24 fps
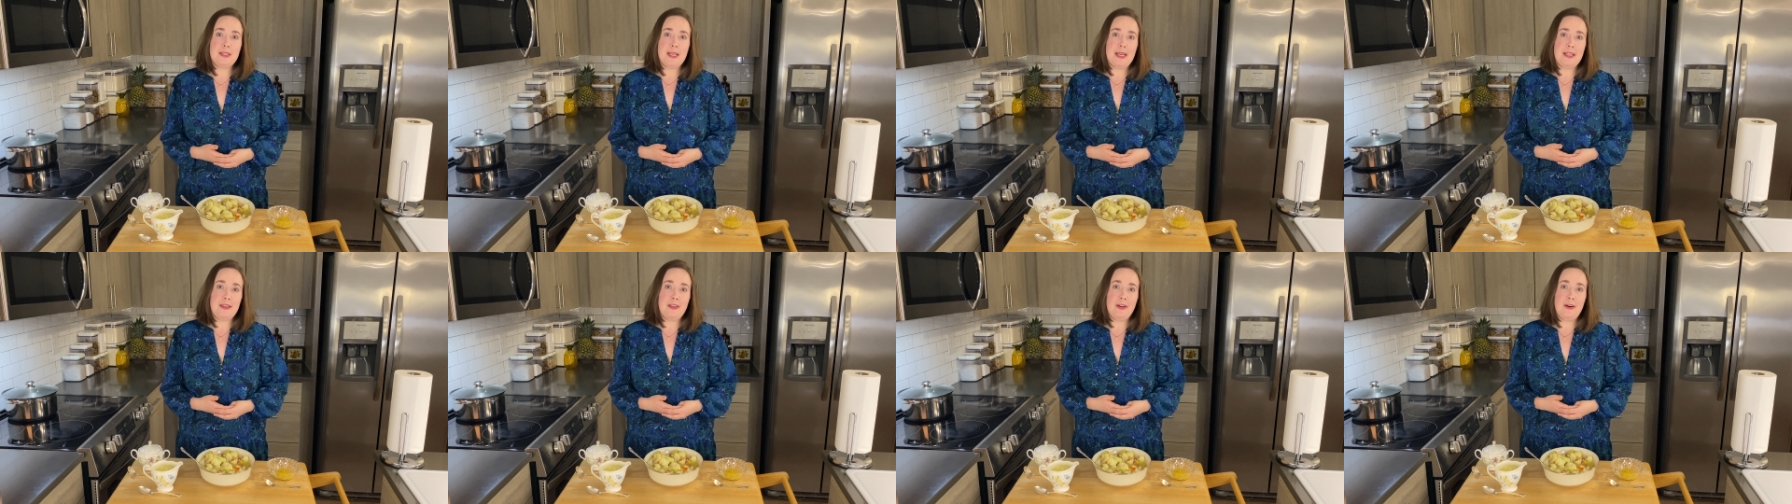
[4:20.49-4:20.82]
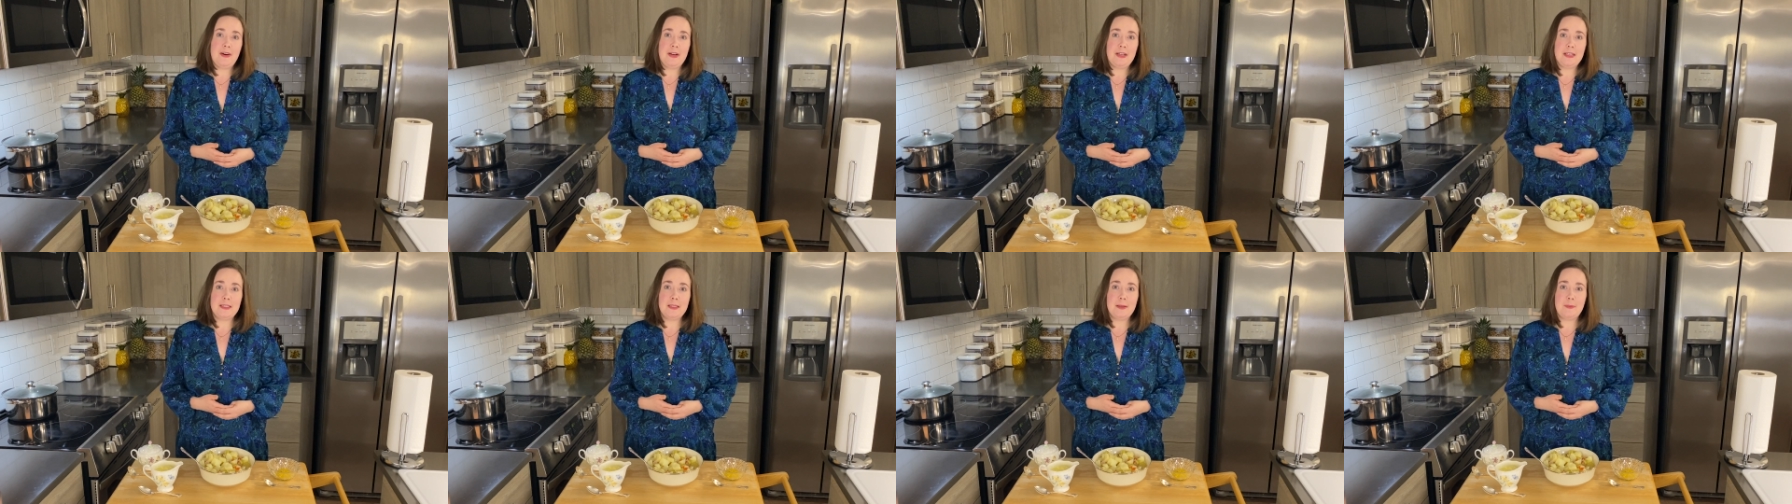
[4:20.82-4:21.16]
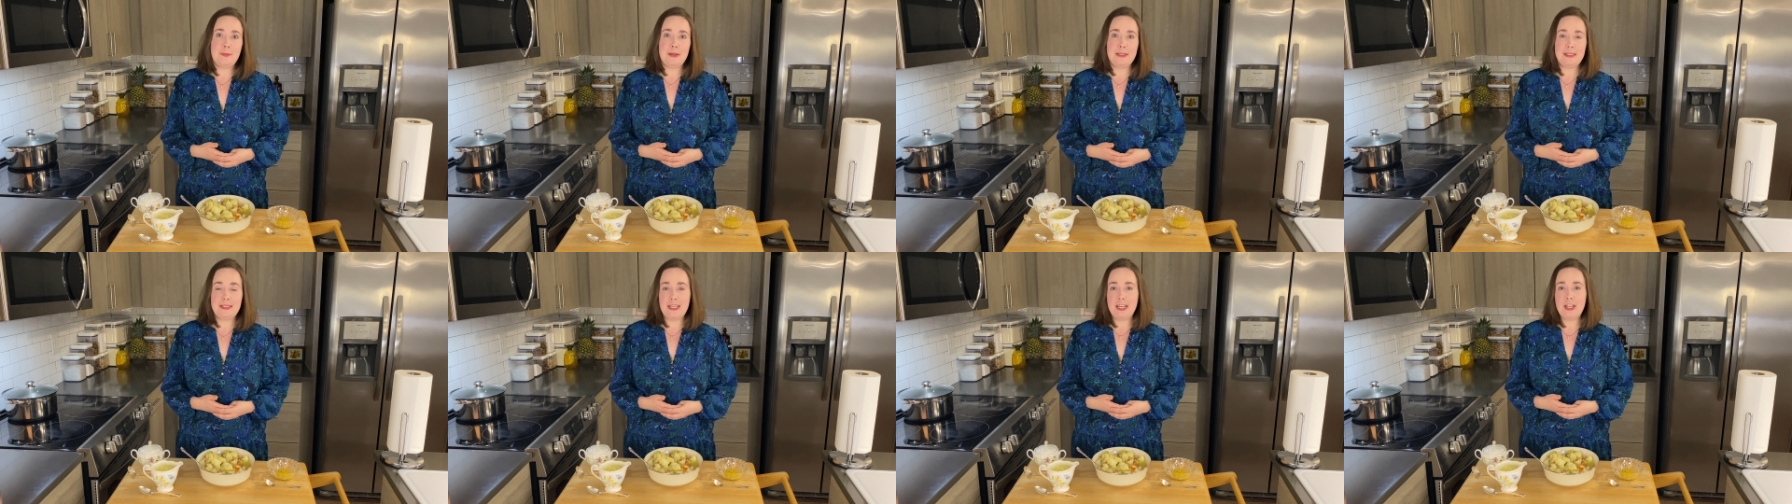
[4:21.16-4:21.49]
that there is a
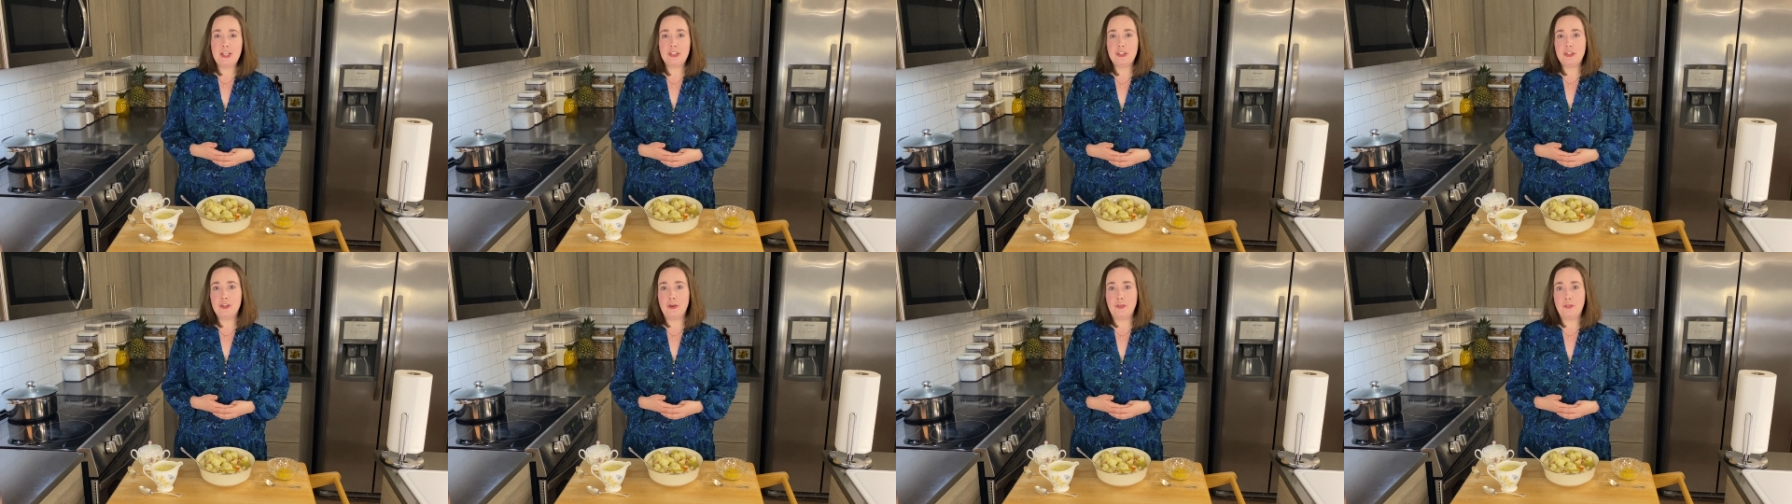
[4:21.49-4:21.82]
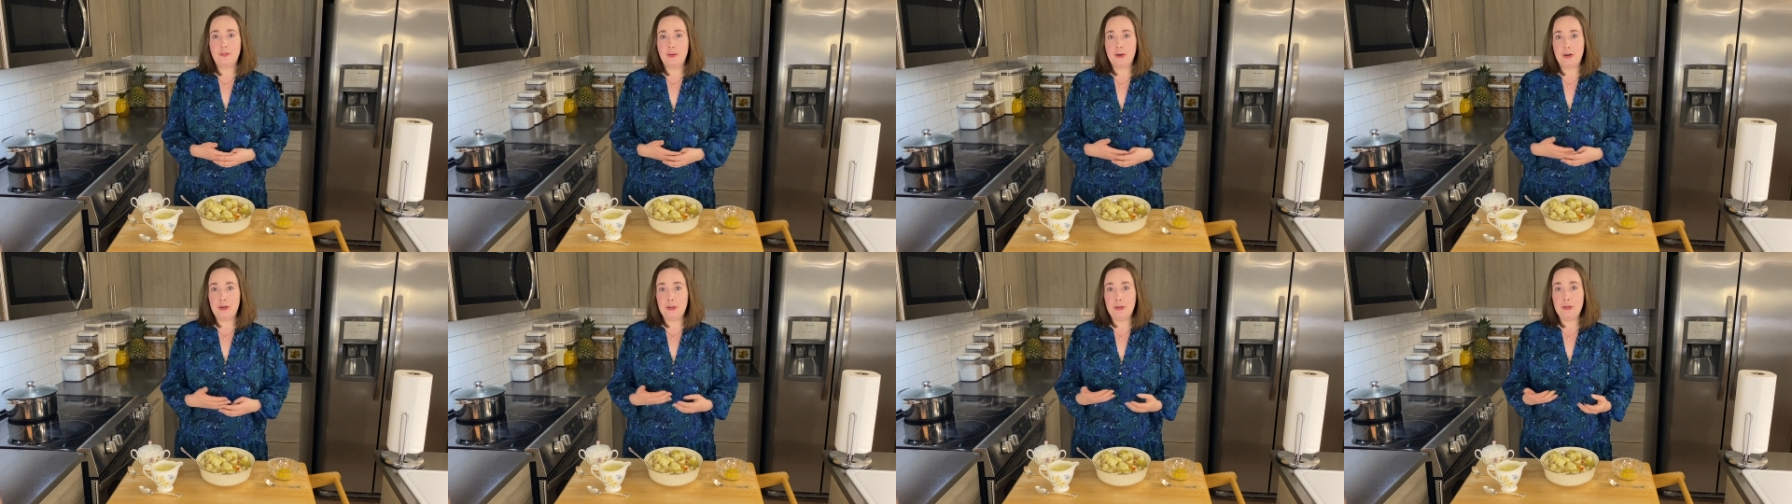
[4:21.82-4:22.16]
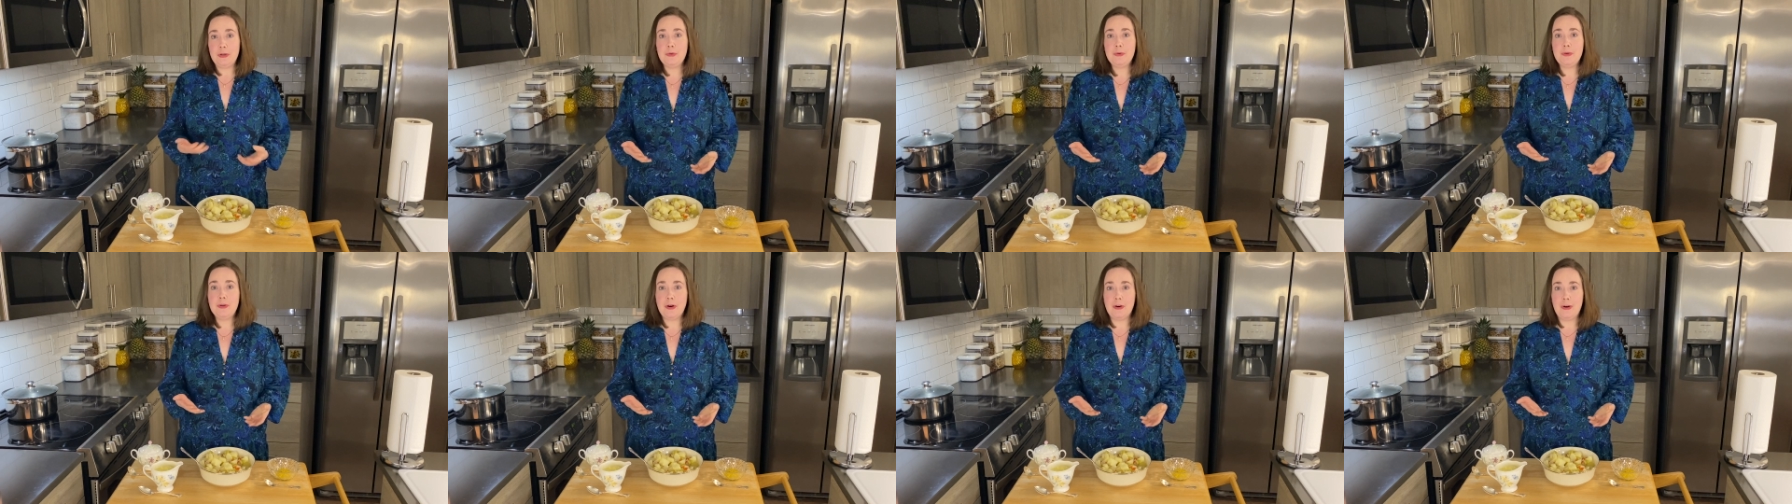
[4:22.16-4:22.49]
potential for
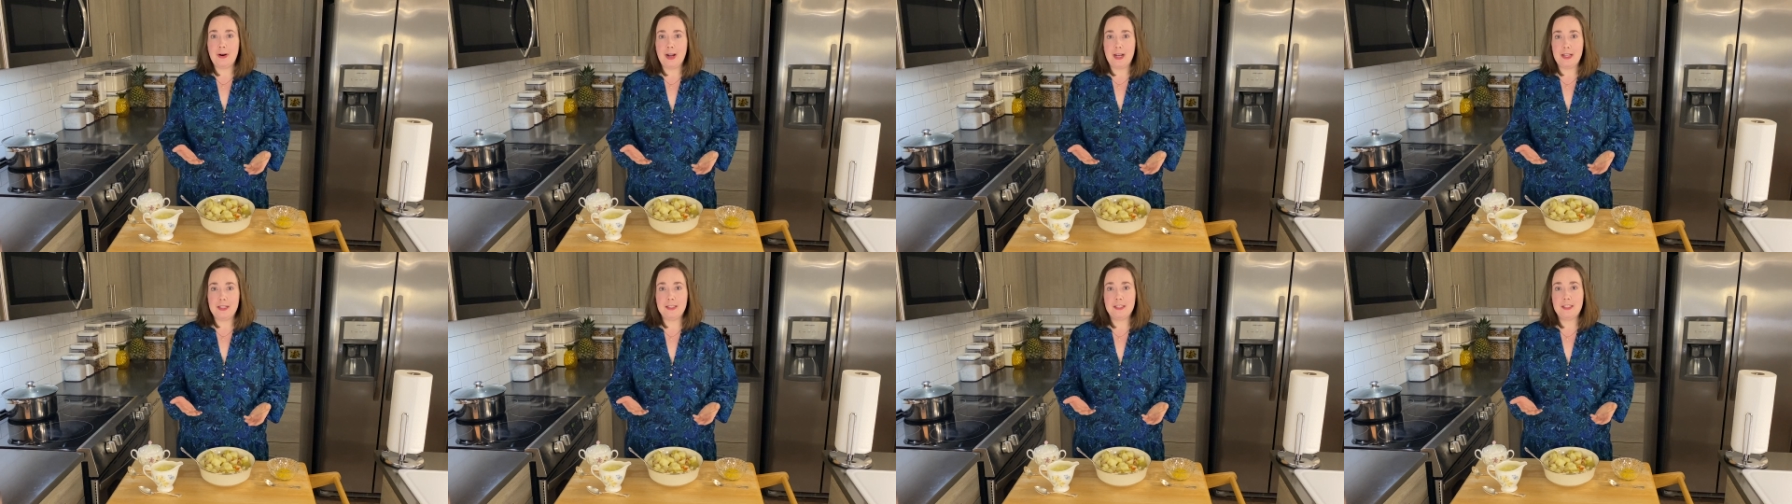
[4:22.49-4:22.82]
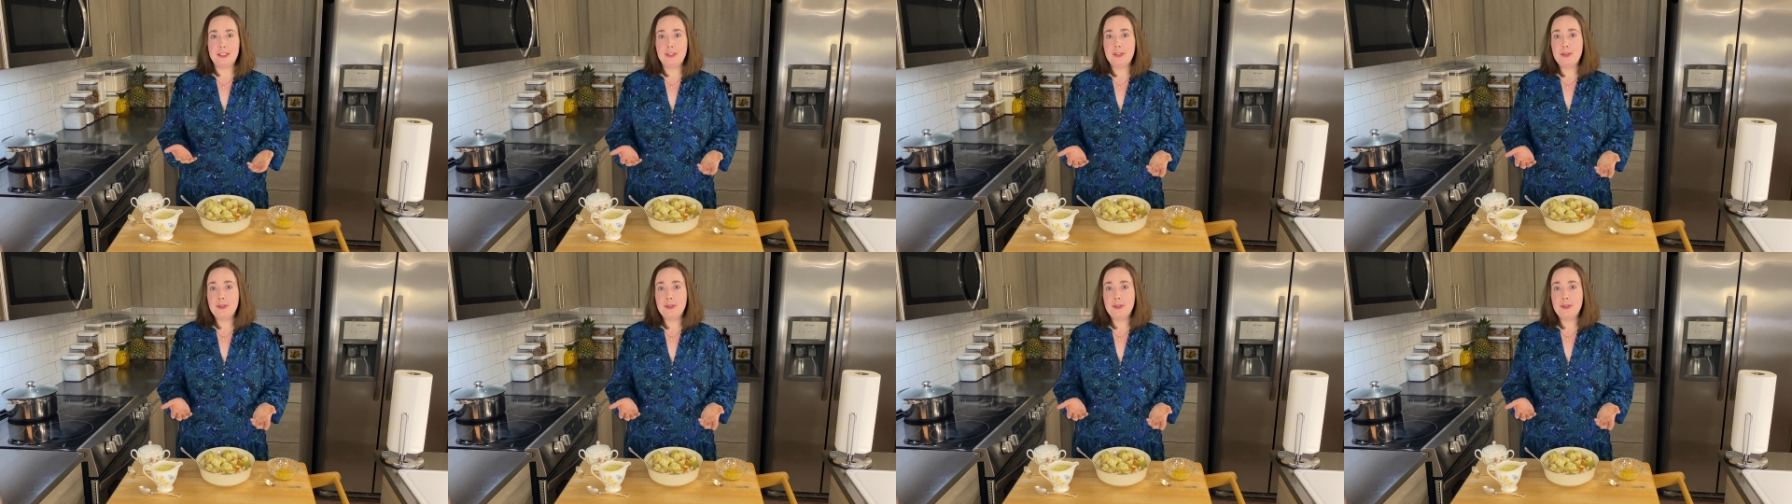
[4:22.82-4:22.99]
new neurons